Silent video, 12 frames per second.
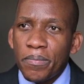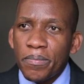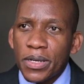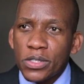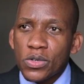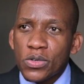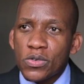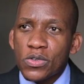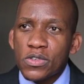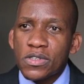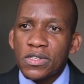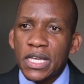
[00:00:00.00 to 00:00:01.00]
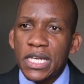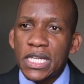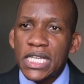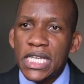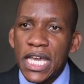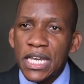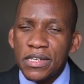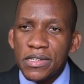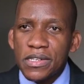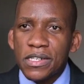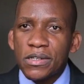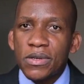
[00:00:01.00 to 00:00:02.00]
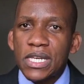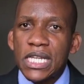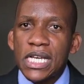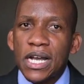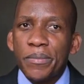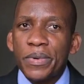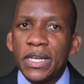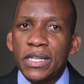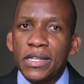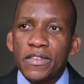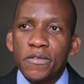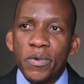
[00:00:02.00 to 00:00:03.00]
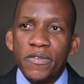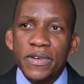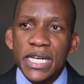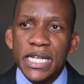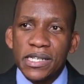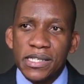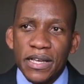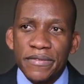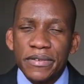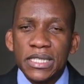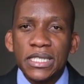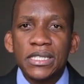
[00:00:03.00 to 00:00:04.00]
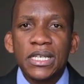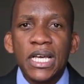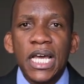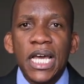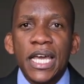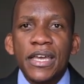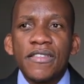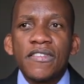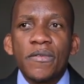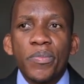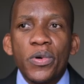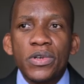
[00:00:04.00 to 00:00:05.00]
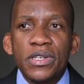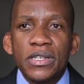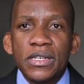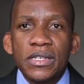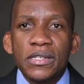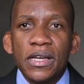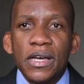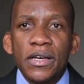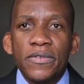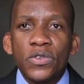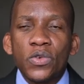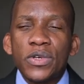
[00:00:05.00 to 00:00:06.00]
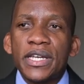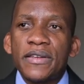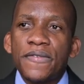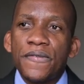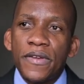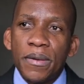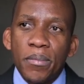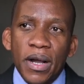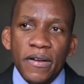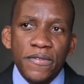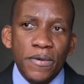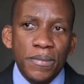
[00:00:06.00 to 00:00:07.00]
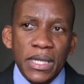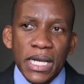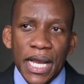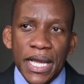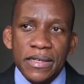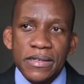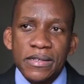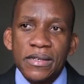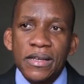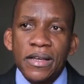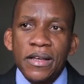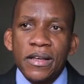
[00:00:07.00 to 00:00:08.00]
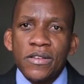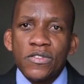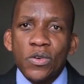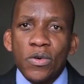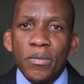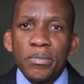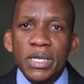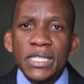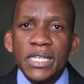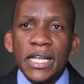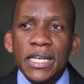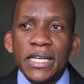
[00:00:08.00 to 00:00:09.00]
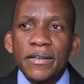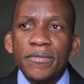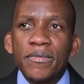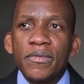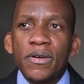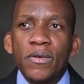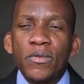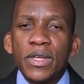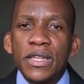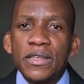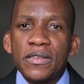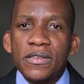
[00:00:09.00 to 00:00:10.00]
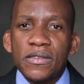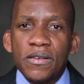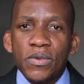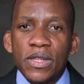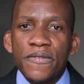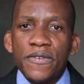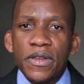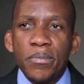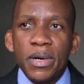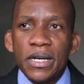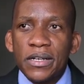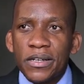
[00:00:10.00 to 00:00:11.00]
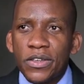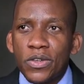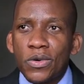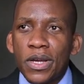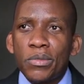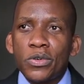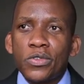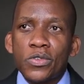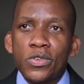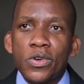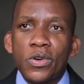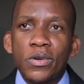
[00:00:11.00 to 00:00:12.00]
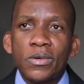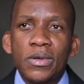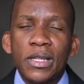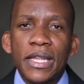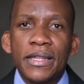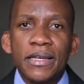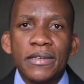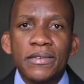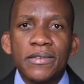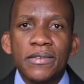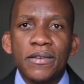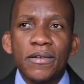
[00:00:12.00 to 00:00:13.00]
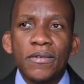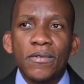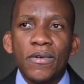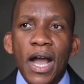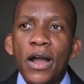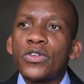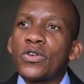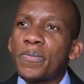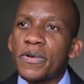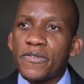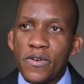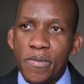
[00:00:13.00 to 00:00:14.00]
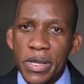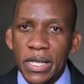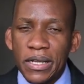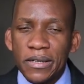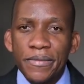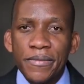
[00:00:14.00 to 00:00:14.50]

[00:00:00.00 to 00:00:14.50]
person any entity or any company that's providing a service, it's important to get feedback from the client. So basically, with feedback, you're able to know that how you're performing.